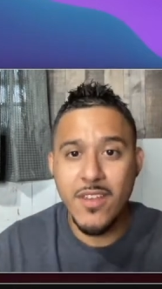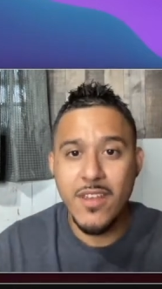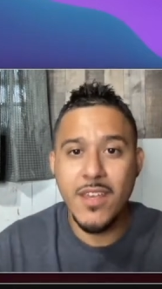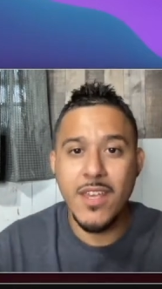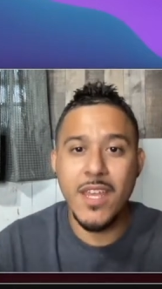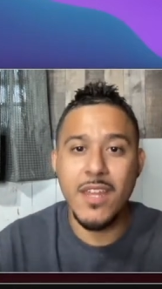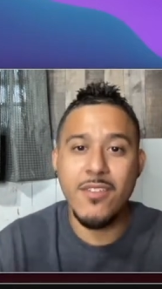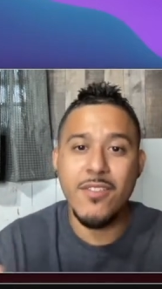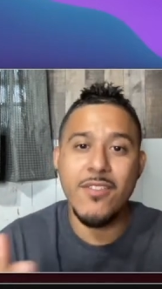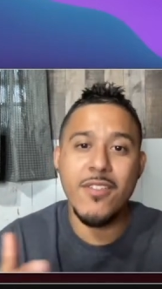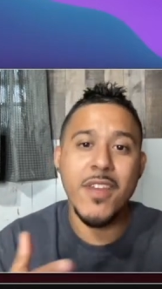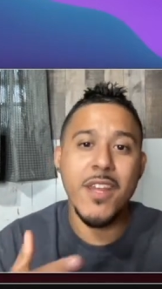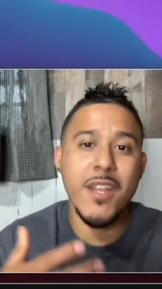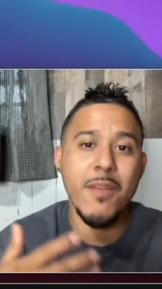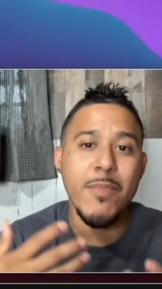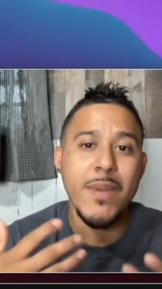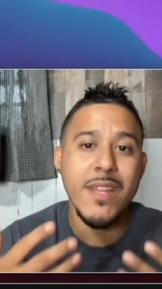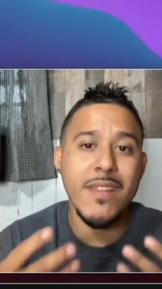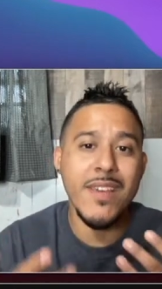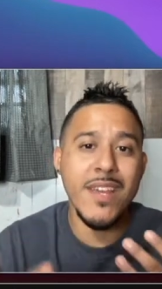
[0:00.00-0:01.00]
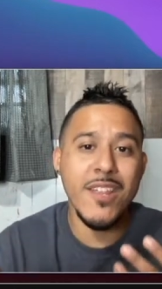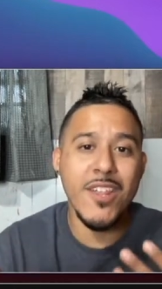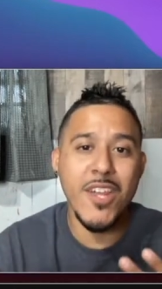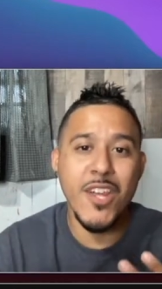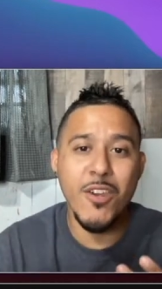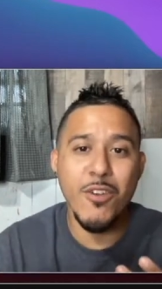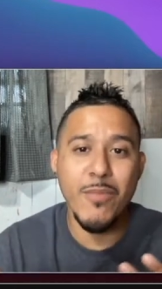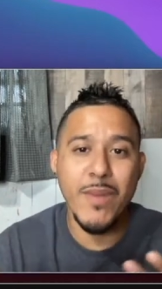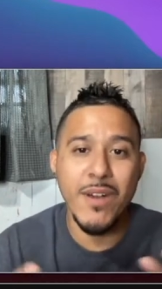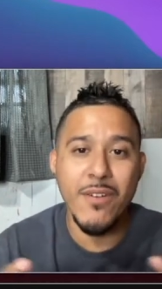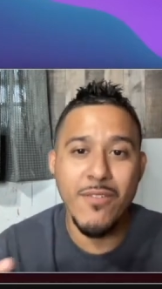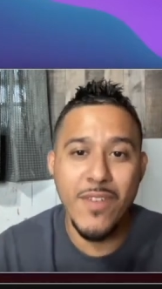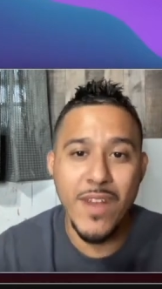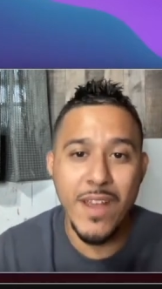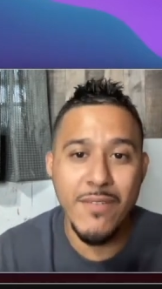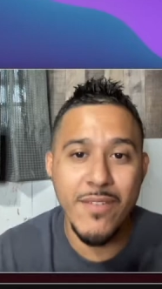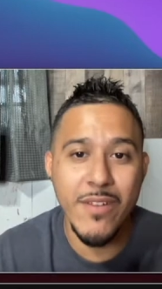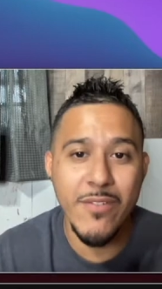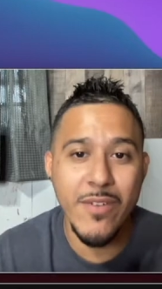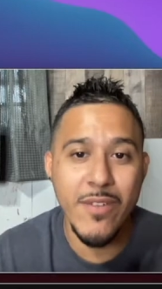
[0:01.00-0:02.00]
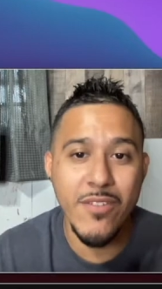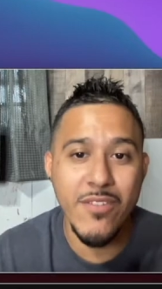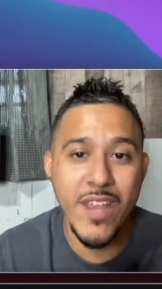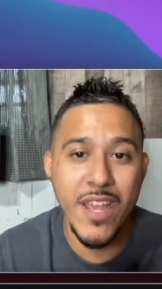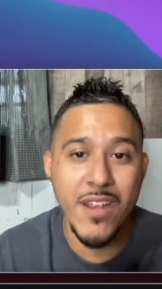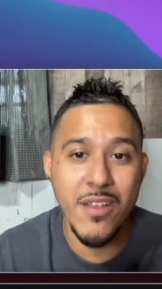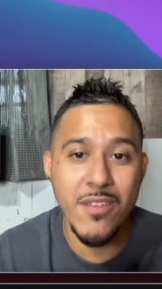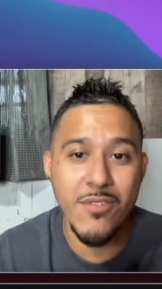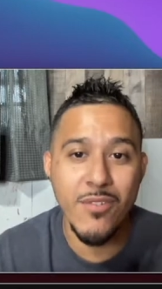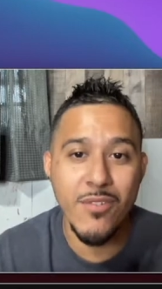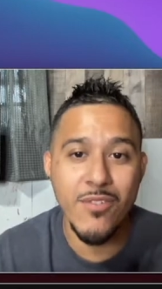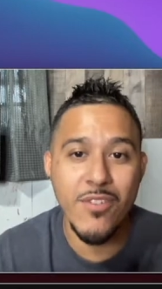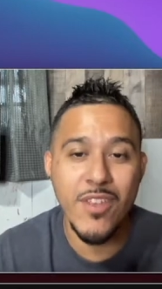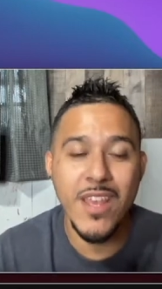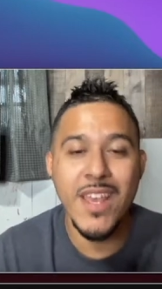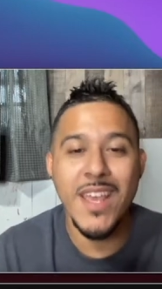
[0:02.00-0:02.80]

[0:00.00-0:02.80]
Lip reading: It's going to be teaching you about 5 different side hustles.